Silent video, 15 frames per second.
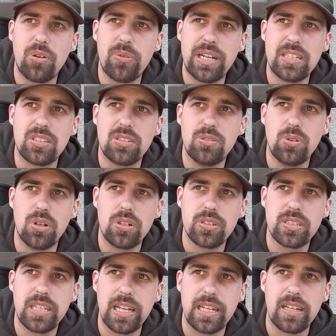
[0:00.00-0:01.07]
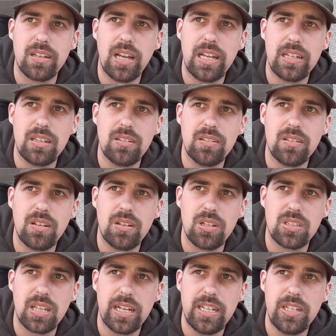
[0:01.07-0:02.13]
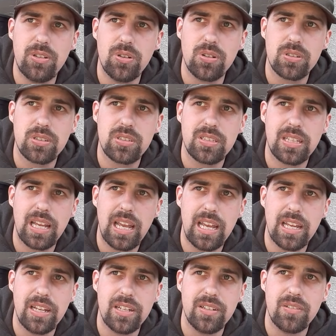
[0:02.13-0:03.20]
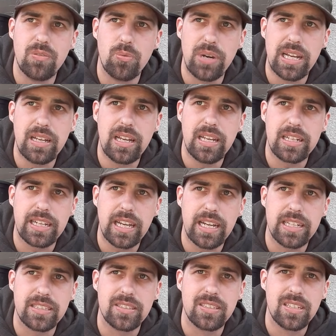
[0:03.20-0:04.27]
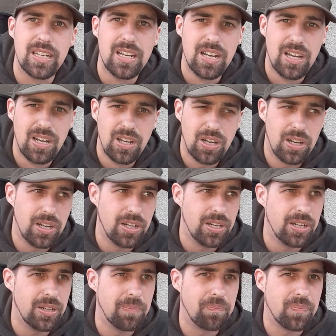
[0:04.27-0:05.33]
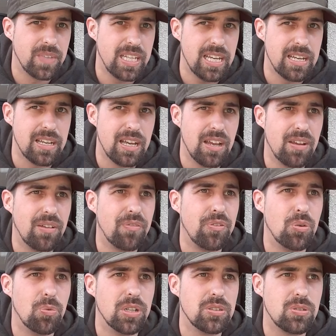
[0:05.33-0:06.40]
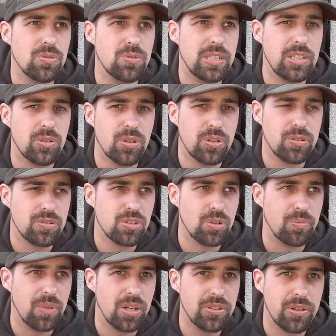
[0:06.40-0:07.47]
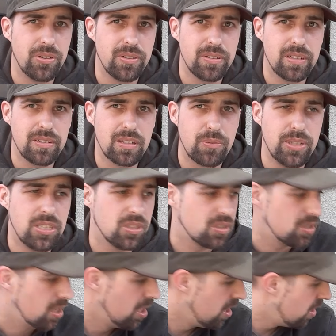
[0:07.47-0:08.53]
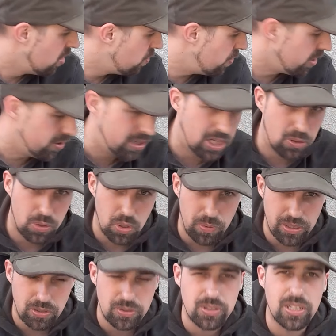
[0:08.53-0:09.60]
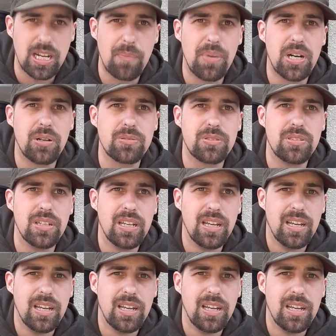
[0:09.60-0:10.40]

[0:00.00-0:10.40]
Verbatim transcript: and rats, dogs and and uh, tiny dogs and rat and cats. Um, yeah, if you want to deter some other creatures, we're now going to talk about